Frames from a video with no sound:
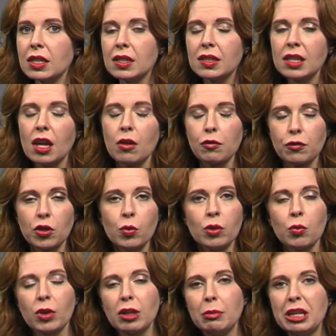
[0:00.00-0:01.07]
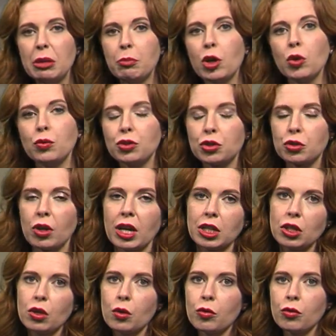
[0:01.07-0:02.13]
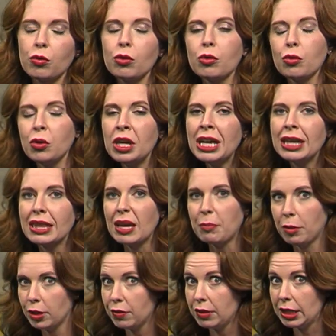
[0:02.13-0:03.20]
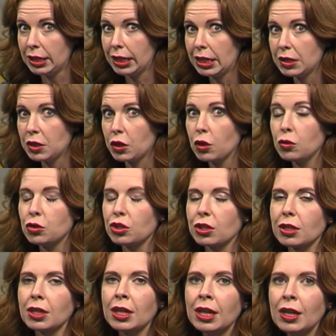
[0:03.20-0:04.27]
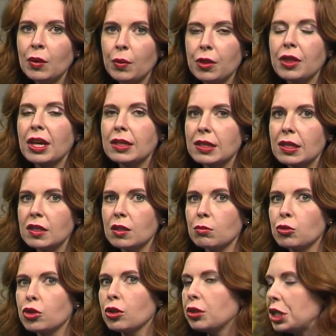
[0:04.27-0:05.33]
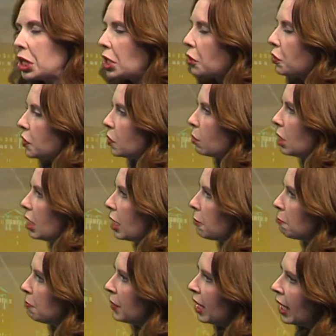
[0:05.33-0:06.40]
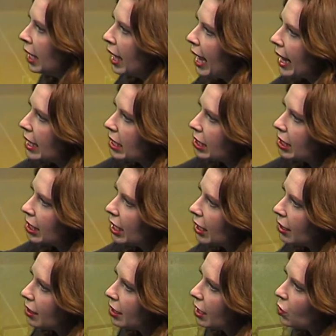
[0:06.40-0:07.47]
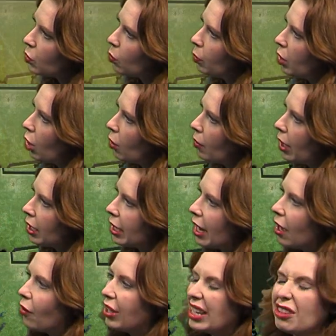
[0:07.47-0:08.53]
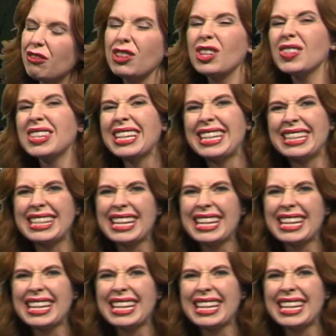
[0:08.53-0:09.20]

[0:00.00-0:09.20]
stuff. You wouldn't want to be a boat trying to go through that part of the Atlantic Ocean with that system churning there this weekend. 86, that's where we are right now. It feels like it's